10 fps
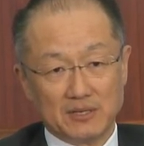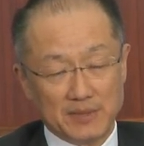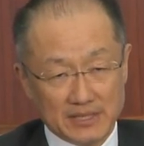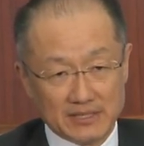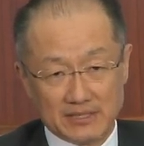I
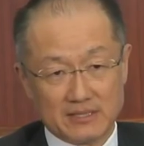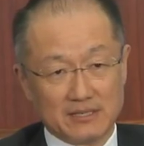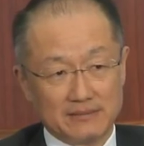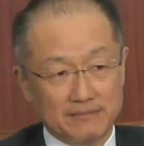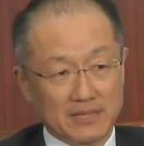mean,
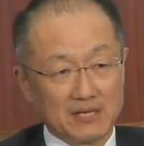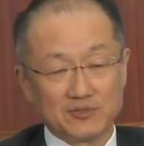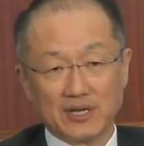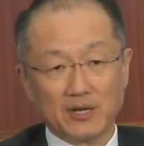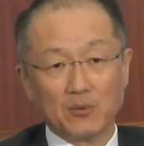a
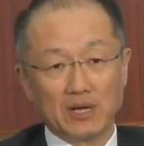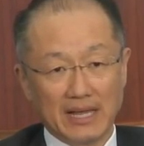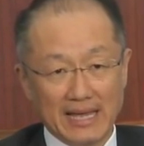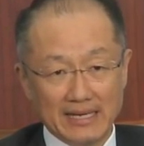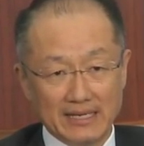country I know well,
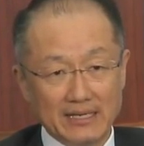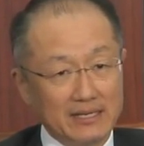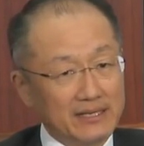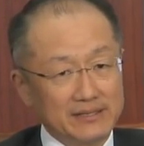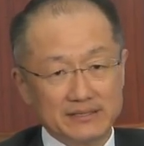Haiti,
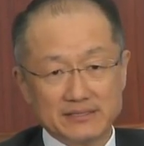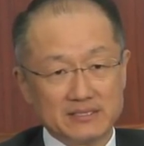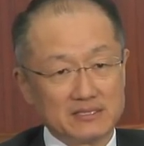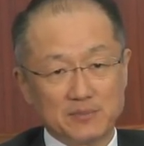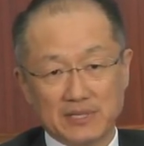this has
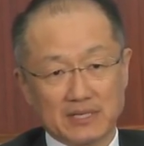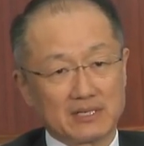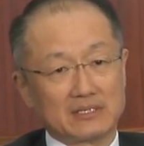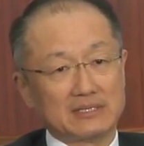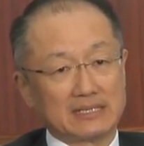just been
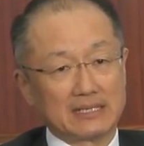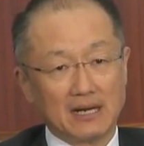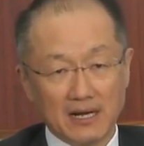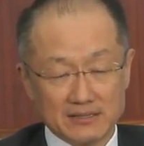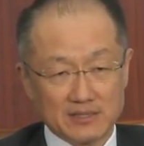a, a
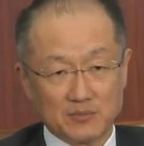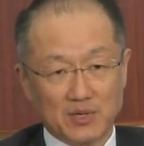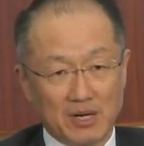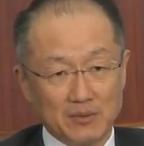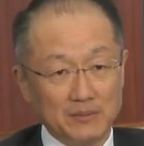constant
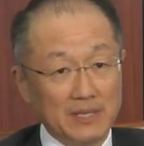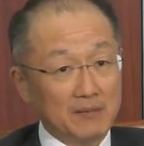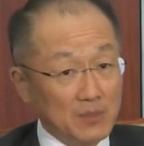problem.